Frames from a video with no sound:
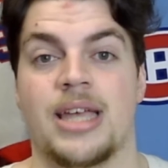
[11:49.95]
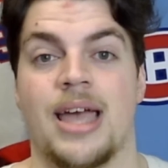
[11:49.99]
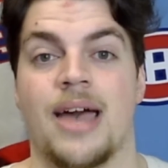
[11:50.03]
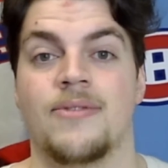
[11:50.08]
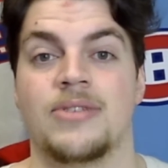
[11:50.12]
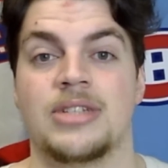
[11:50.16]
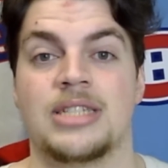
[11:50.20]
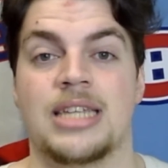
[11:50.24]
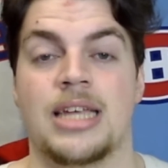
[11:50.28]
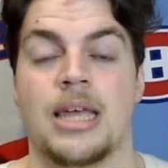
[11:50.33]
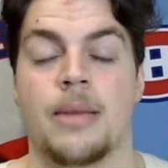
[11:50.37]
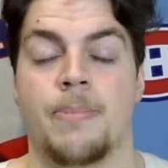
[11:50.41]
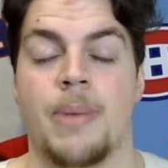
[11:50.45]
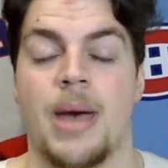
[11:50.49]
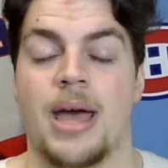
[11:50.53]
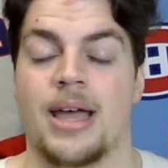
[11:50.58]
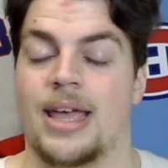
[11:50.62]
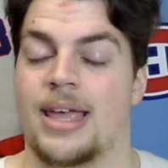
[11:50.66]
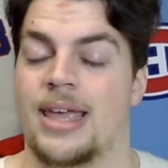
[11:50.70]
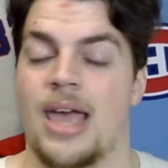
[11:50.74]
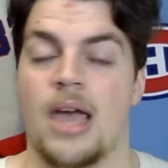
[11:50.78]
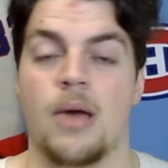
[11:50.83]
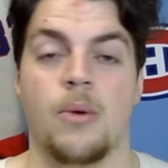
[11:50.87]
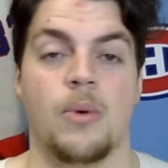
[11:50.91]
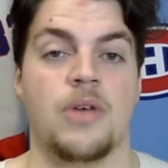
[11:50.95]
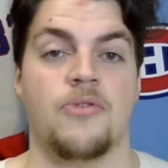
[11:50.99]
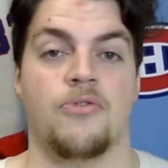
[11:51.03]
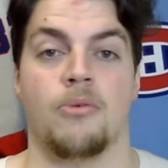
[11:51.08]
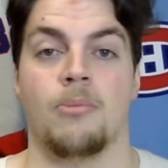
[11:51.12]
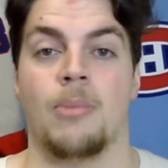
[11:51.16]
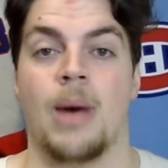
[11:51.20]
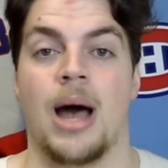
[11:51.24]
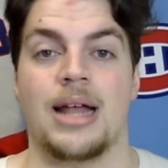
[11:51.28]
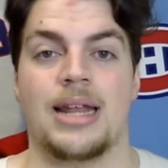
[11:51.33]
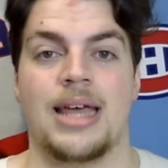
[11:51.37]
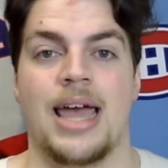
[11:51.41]
Evans to get back. I can't wait for
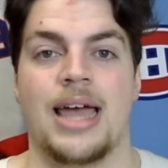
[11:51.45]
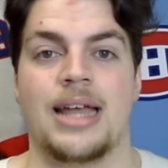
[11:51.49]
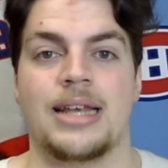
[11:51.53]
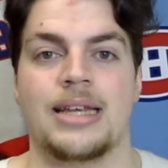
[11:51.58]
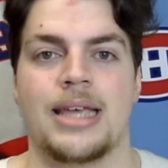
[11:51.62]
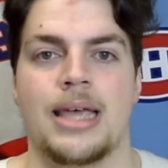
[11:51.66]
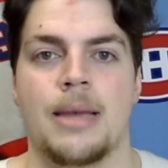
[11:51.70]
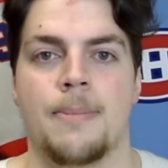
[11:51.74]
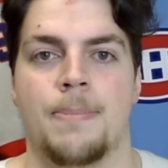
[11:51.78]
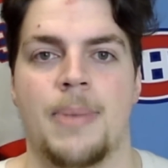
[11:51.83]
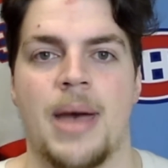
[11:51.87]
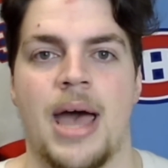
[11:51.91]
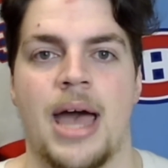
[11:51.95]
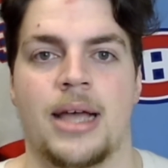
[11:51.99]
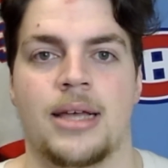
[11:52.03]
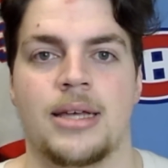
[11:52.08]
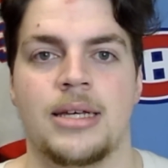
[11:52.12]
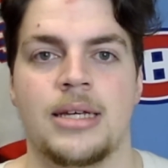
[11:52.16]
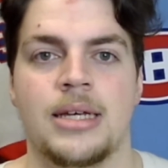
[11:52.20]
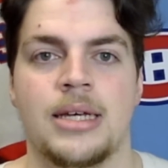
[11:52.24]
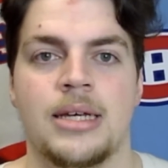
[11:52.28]
Monahan to get back.